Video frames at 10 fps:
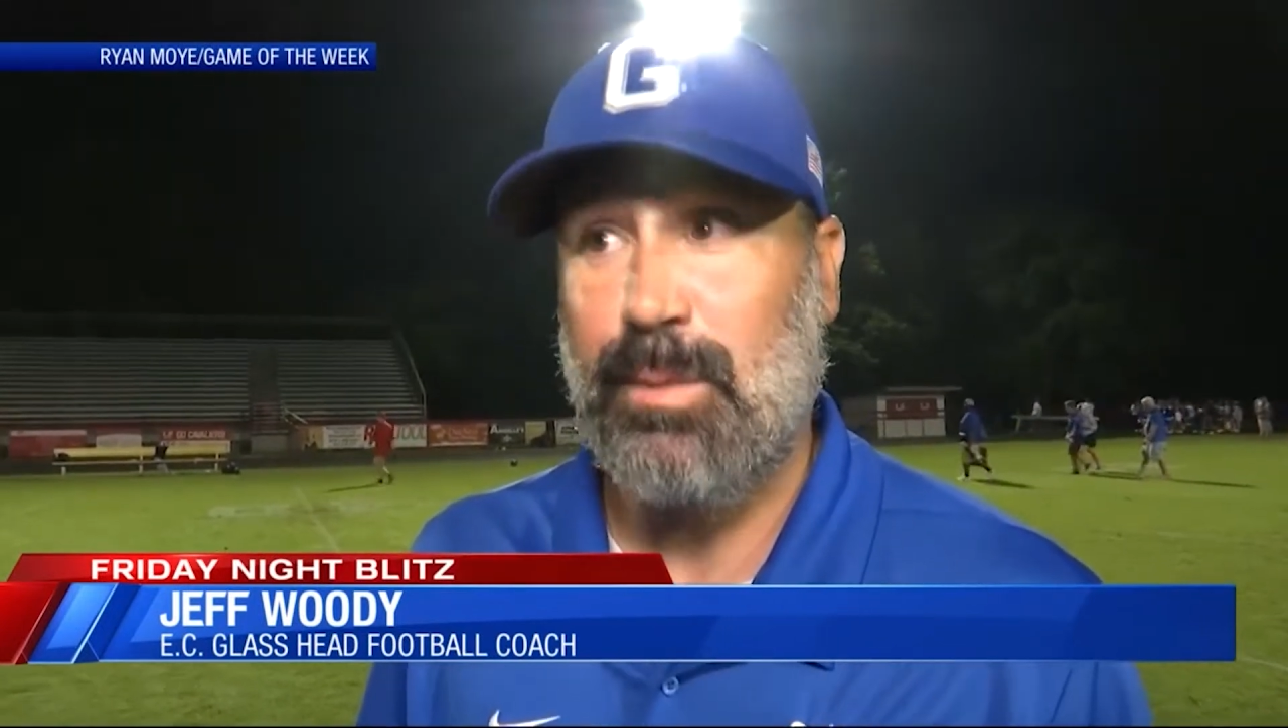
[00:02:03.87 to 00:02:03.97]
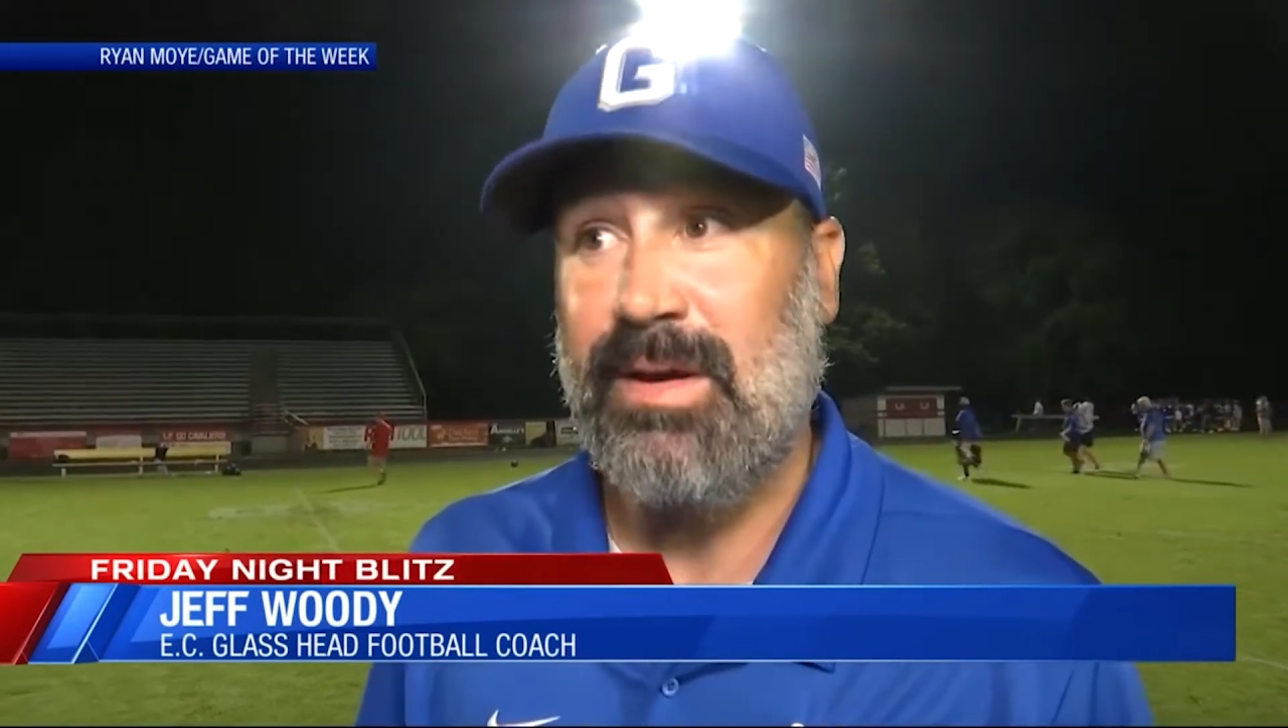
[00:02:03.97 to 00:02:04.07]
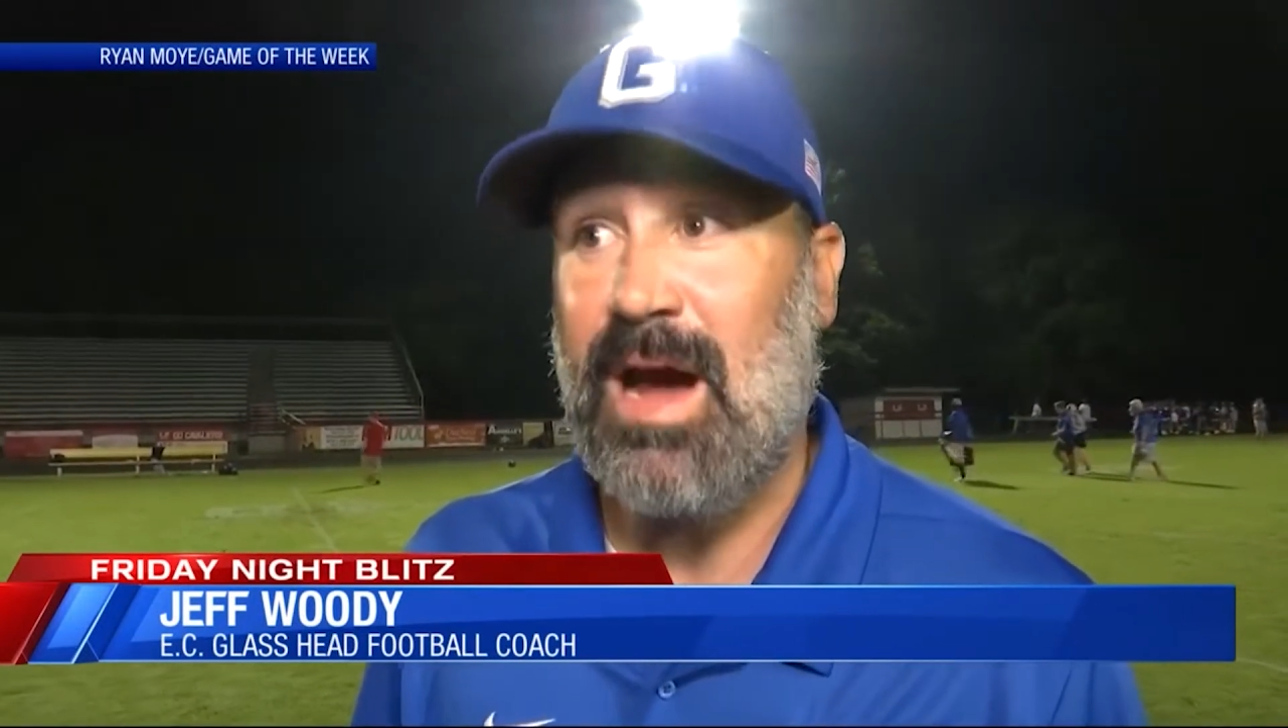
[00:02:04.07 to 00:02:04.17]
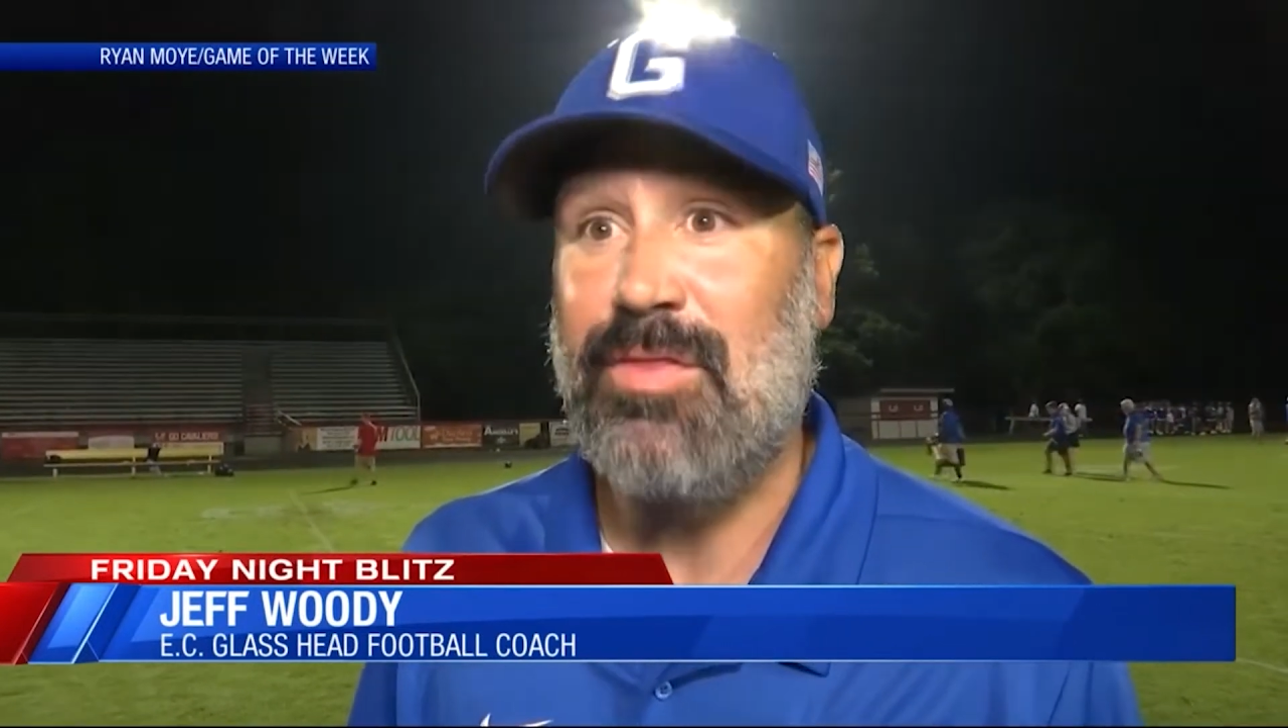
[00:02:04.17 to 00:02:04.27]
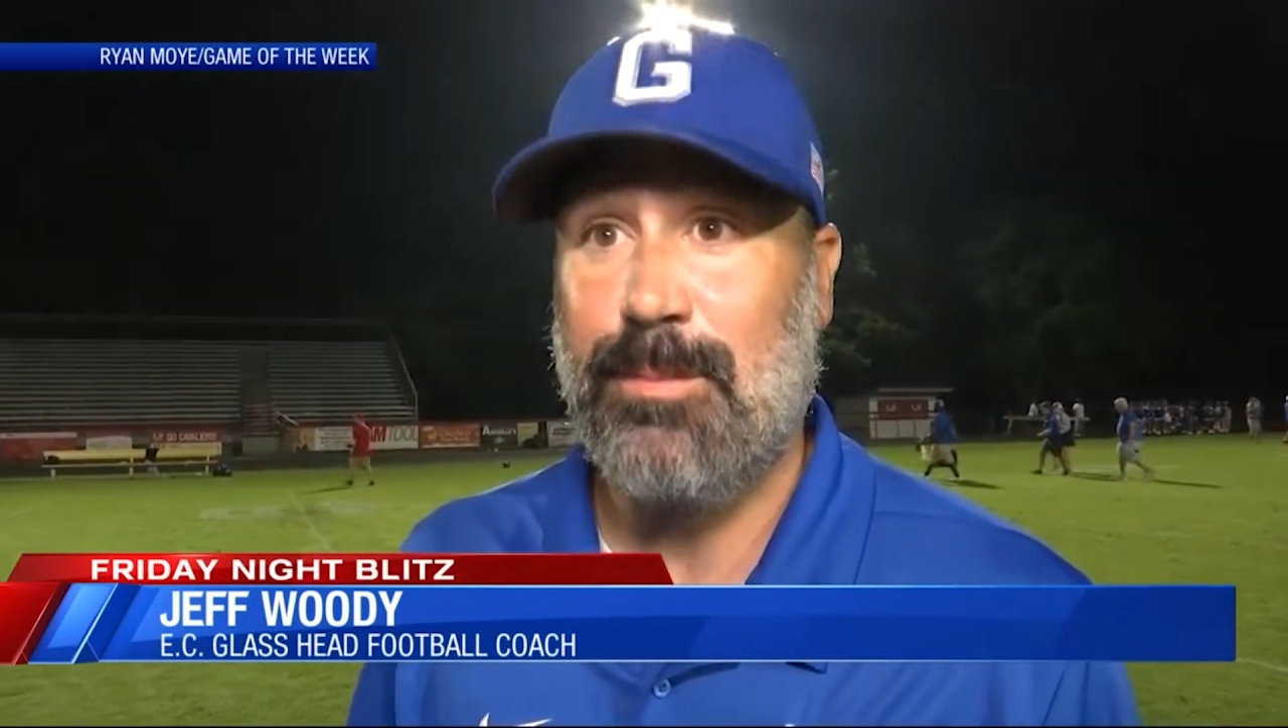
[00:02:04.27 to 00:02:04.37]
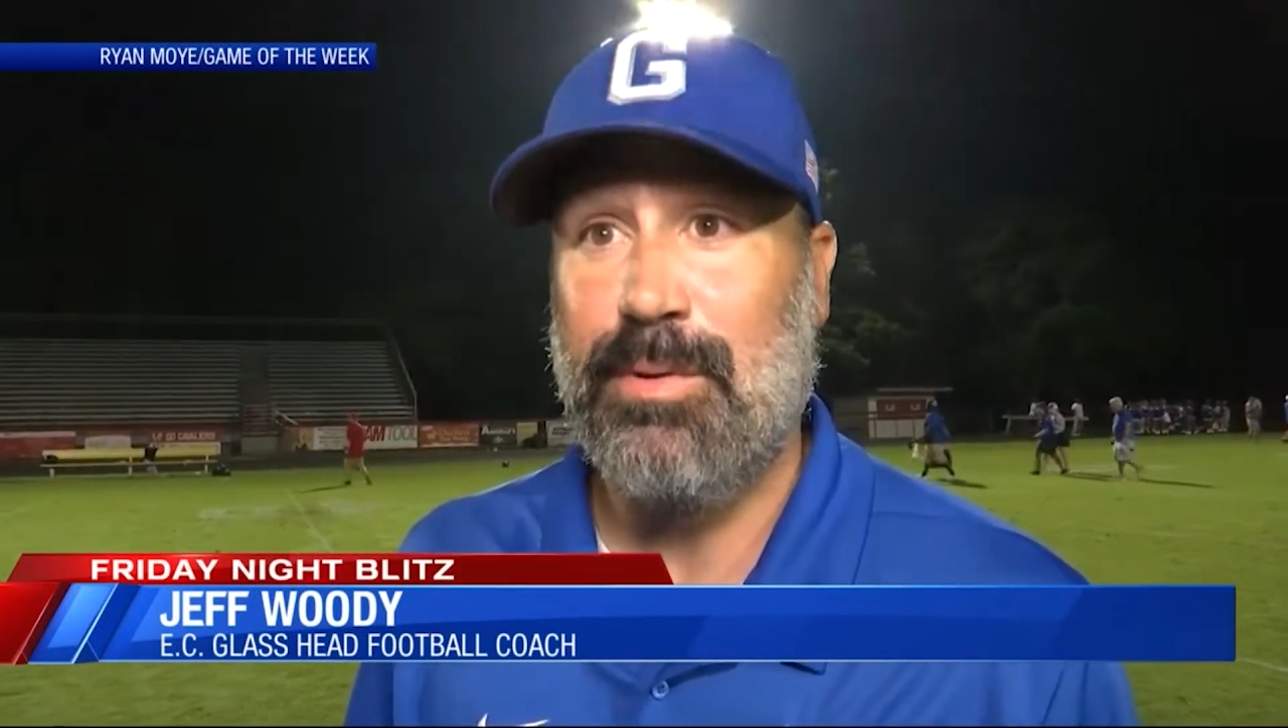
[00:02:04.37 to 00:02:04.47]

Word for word: We got the